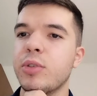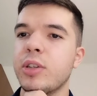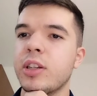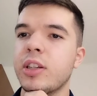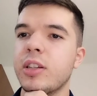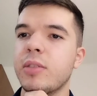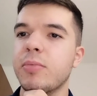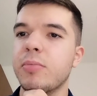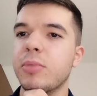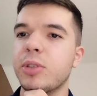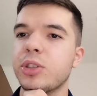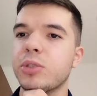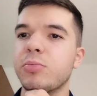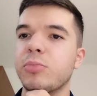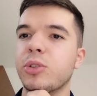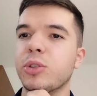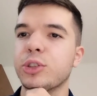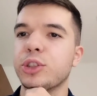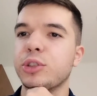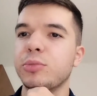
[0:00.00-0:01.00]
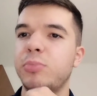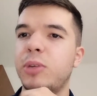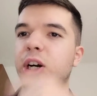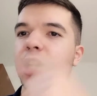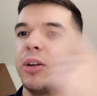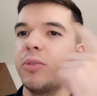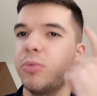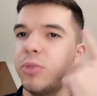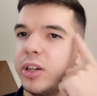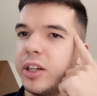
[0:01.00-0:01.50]
it in a much more
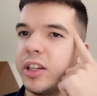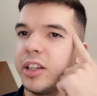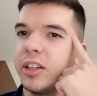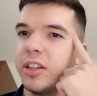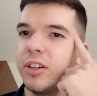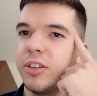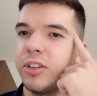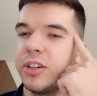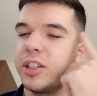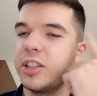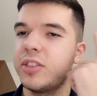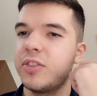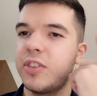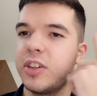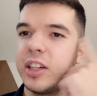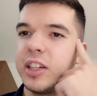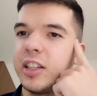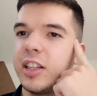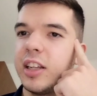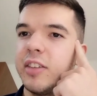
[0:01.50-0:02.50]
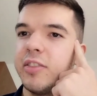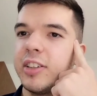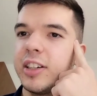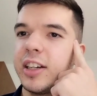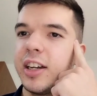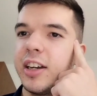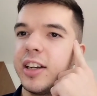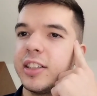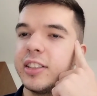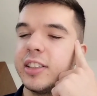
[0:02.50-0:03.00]
smart way. He's a very clever
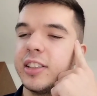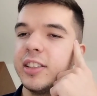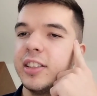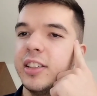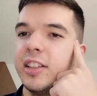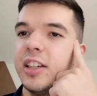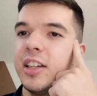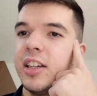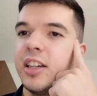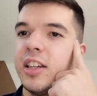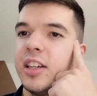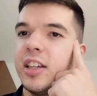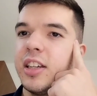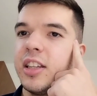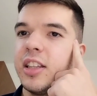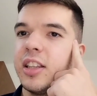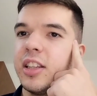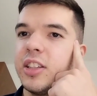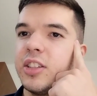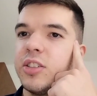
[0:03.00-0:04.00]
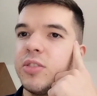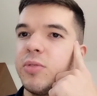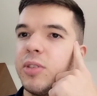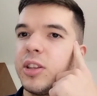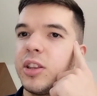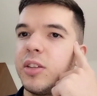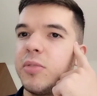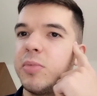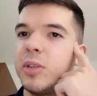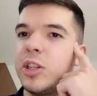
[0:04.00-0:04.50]
character. This is
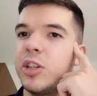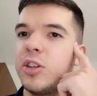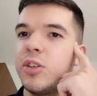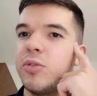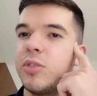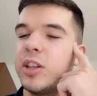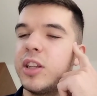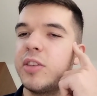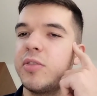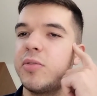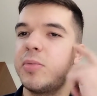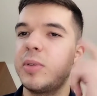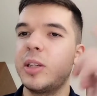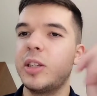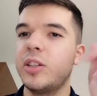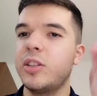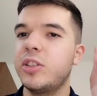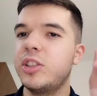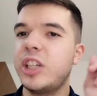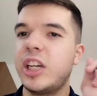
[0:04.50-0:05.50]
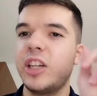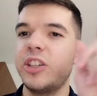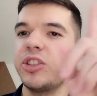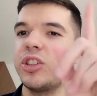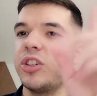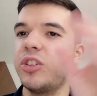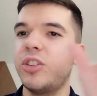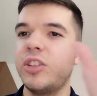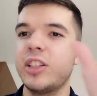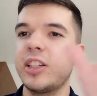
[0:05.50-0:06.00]
what they've been doing. They've been
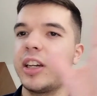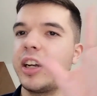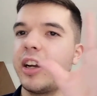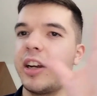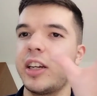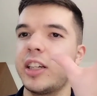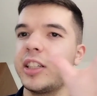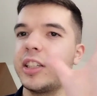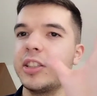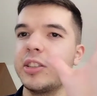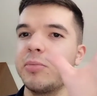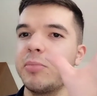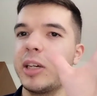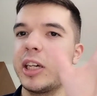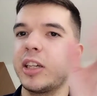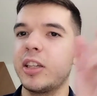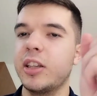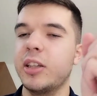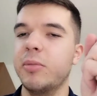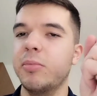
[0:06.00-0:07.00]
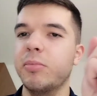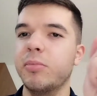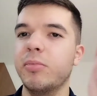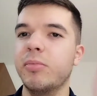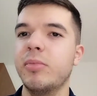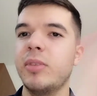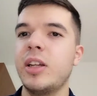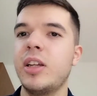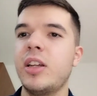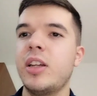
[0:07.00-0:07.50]
changing all the characters, making
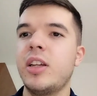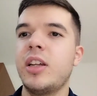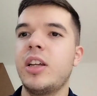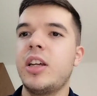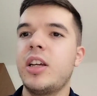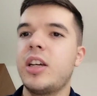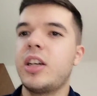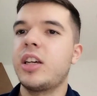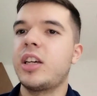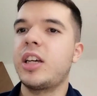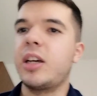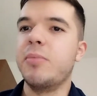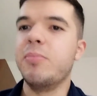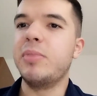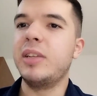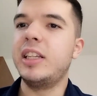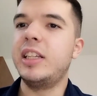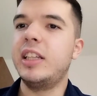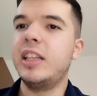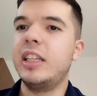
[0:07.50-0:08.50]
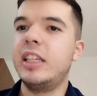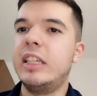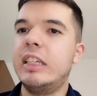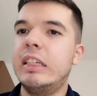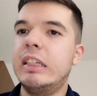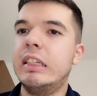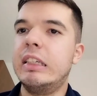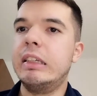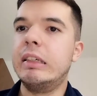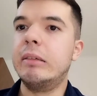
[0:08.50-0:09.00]
them
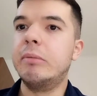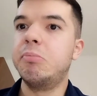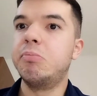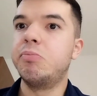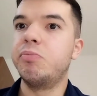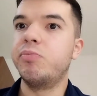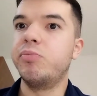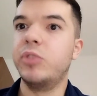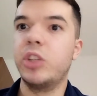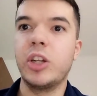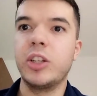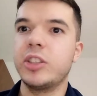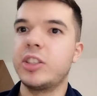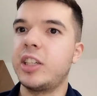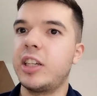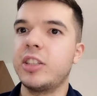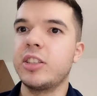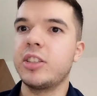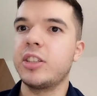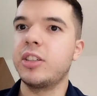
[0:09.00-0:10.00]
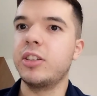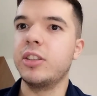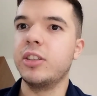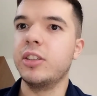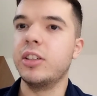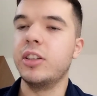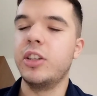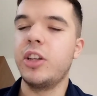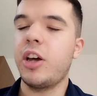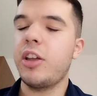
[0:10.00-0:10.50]
completely
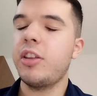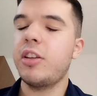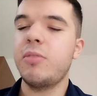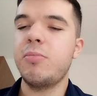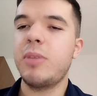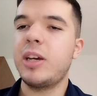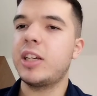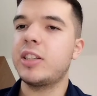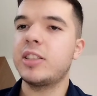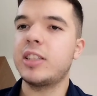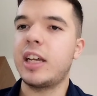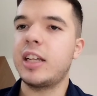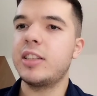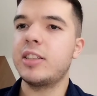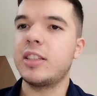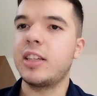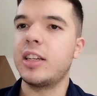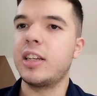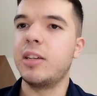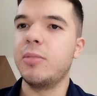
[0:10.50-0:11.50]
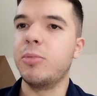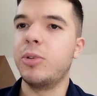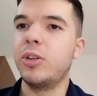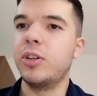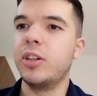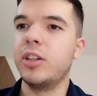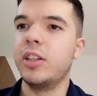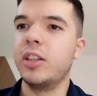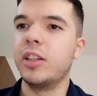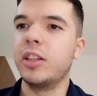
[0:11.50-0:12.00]
nonsensical. Nothing makes sense
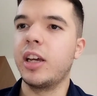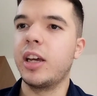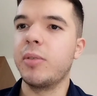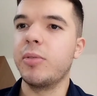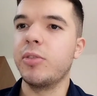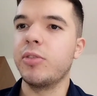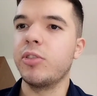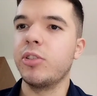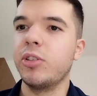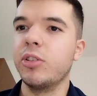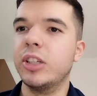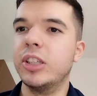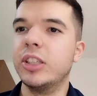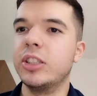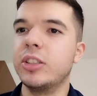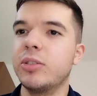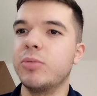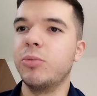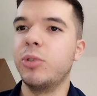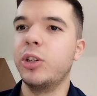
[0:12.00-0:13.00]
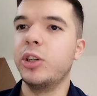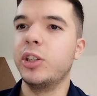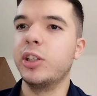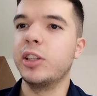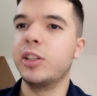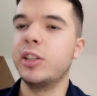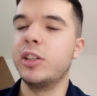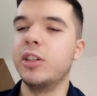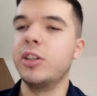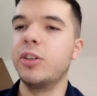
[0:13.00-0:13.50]
anymore in Game of Thrones
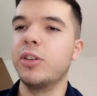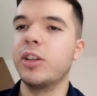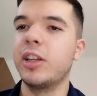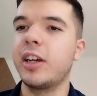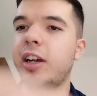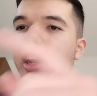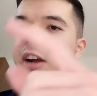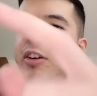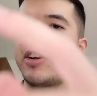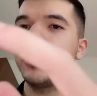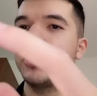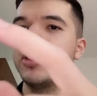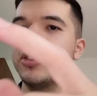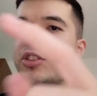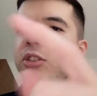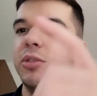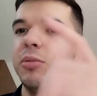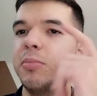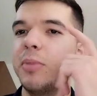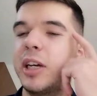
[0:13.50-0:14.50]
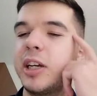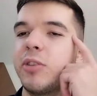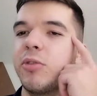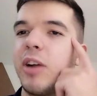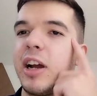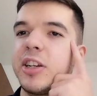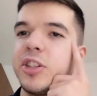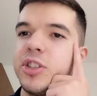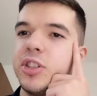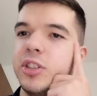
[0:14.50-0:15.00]
world. The characters don't make
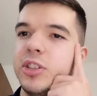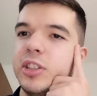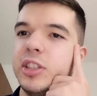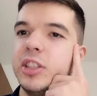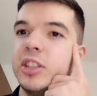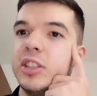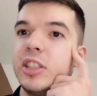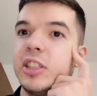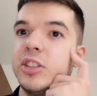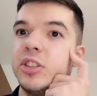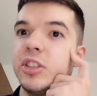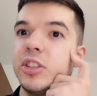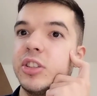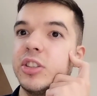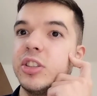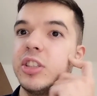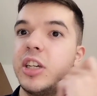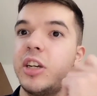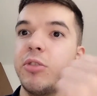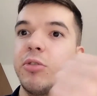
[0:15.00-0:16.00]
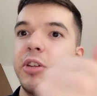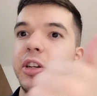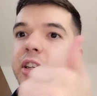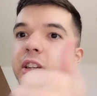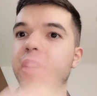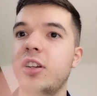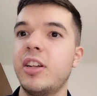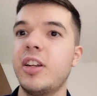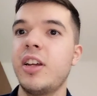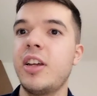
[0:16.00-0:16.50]
rational decisions.
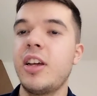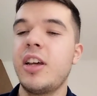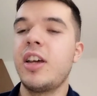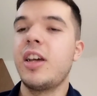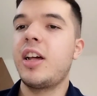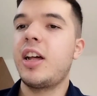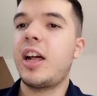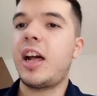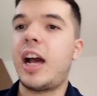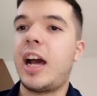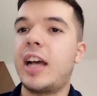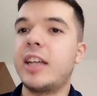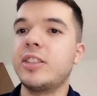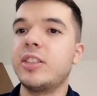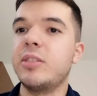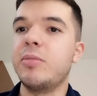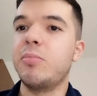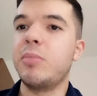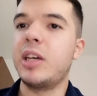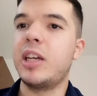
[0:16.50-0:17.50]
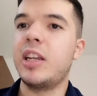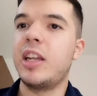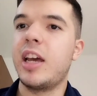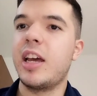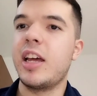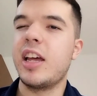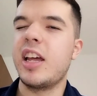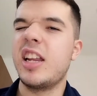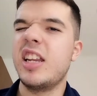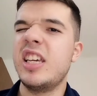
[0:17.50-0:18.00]
Tyrion hasn't made
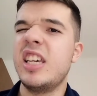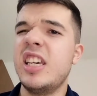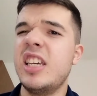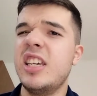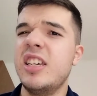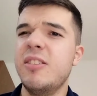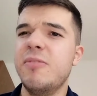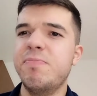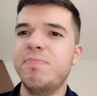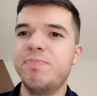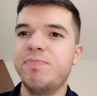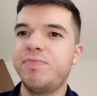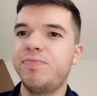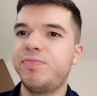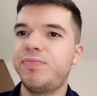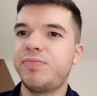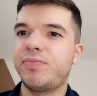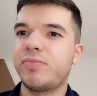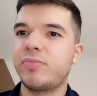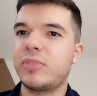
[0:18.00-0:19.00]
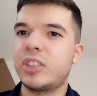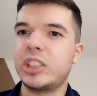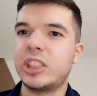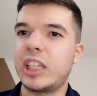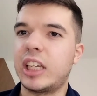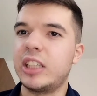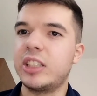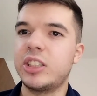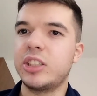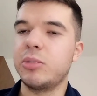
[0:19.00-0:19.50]
any
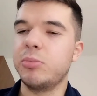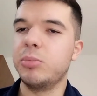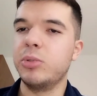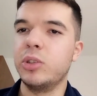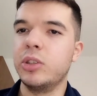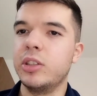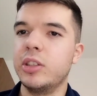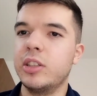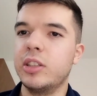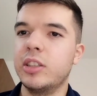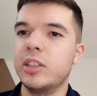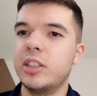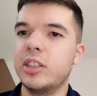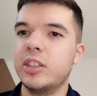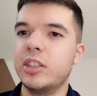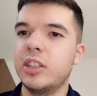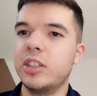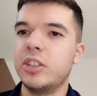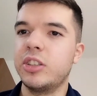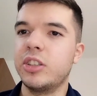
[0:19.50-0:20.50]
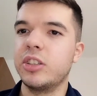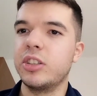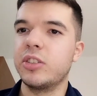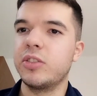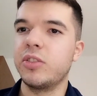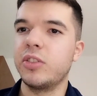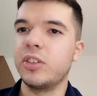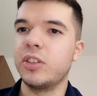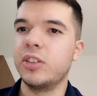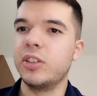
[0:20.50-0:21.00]
sensible decisions
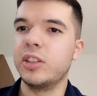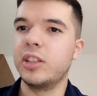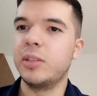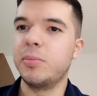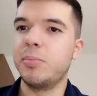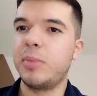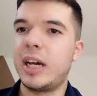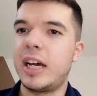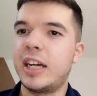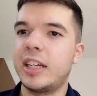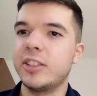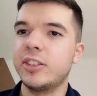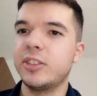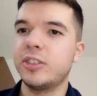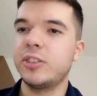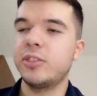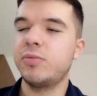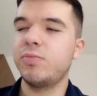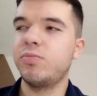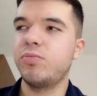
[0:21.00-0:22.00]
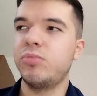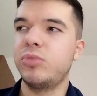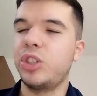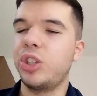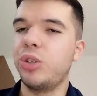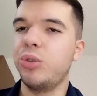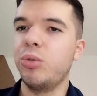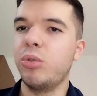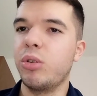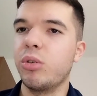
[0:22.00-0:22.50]
for the past
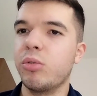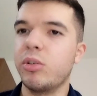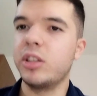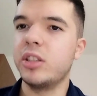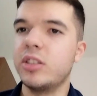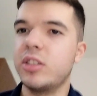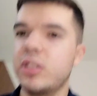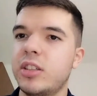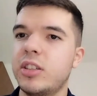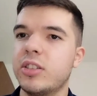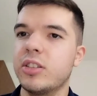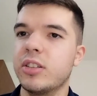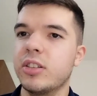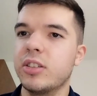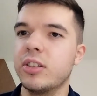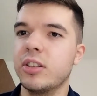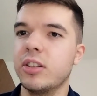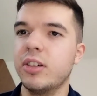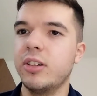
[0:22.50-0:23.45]
2-3 seasons.